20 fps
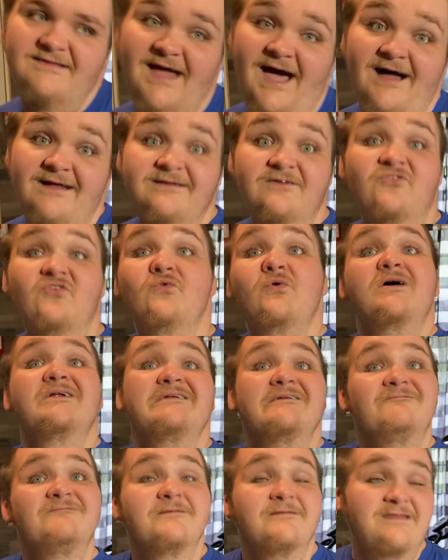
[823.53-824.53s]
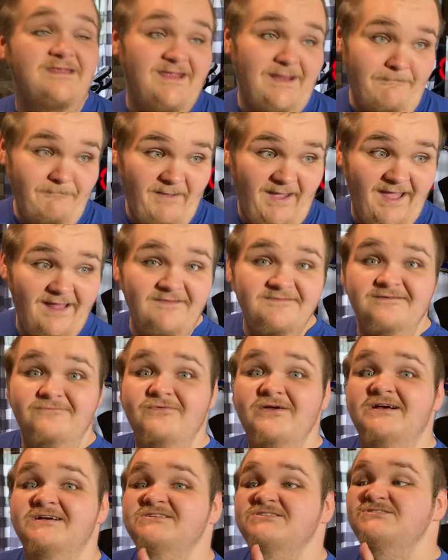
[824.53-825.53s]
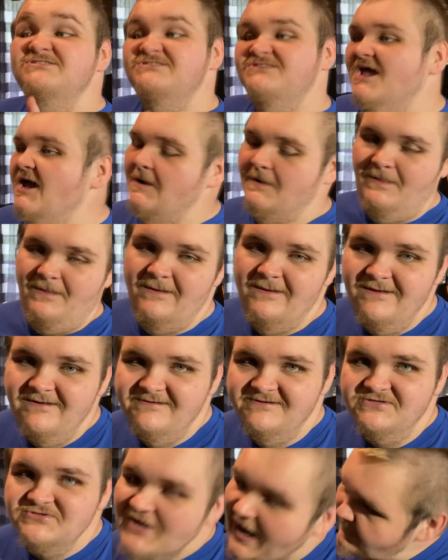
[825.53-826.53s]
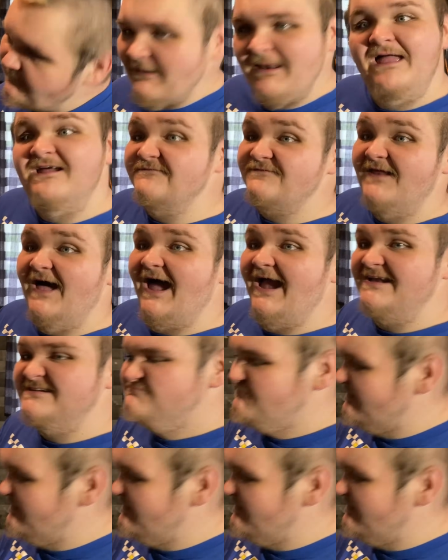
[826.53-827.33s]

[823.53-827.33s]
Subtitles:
down to 258 pounds, and we are still dropping like flies,